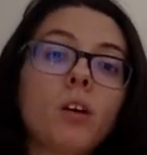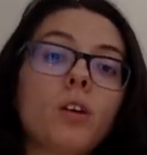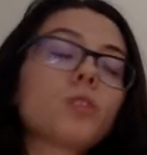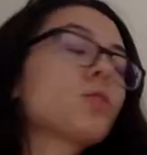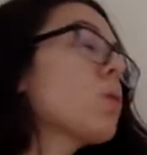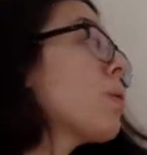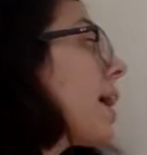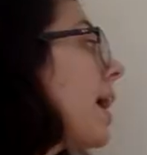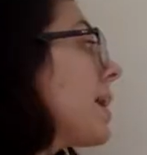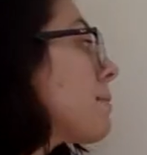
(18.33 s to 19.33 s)
So
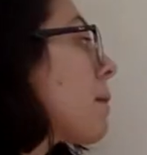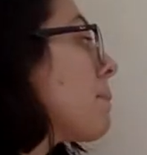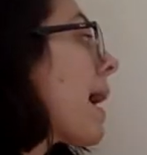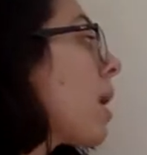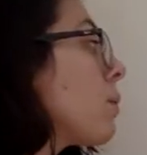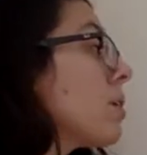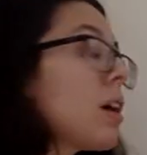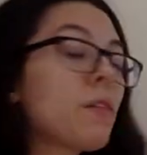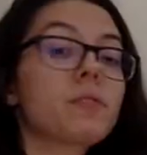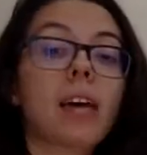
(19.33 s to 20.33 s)
a power
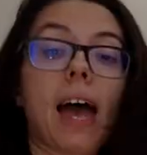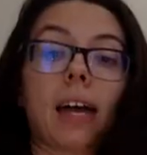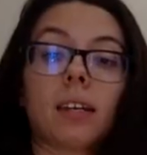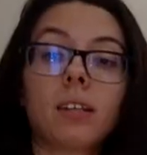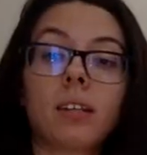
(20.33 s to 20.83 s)
of 10